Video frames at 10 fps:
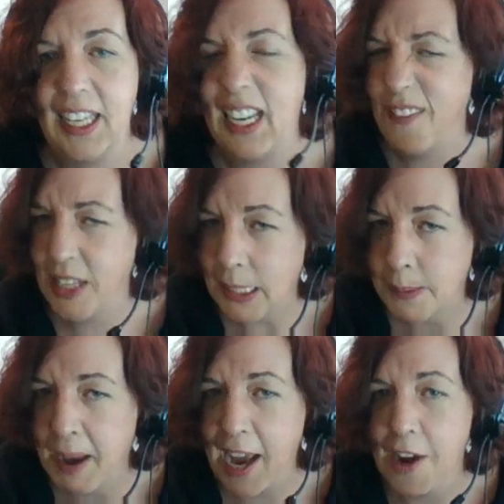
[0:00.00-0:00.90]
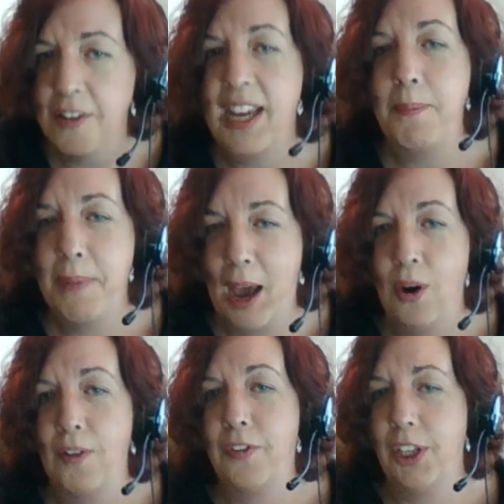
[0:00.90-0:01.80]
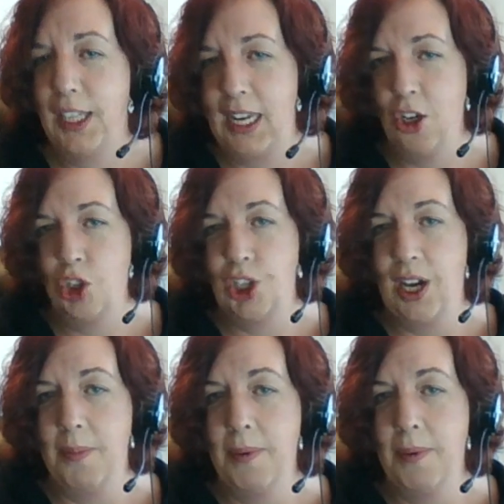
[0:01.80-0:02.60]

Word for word: of inspiring powerful leadership